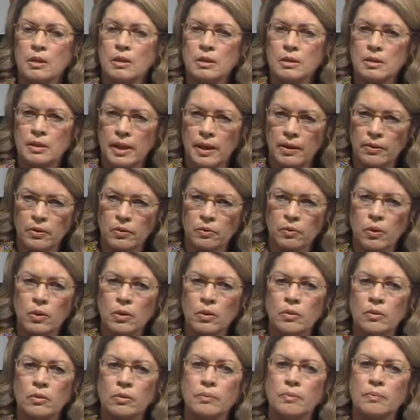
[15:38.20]
down the
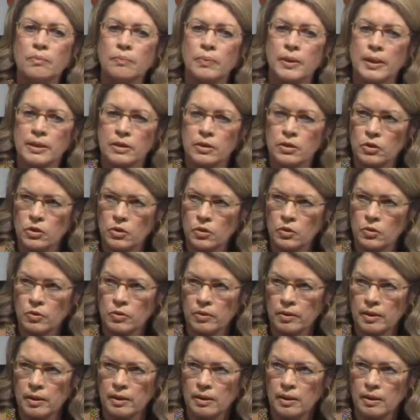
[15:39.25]
road, but sooner than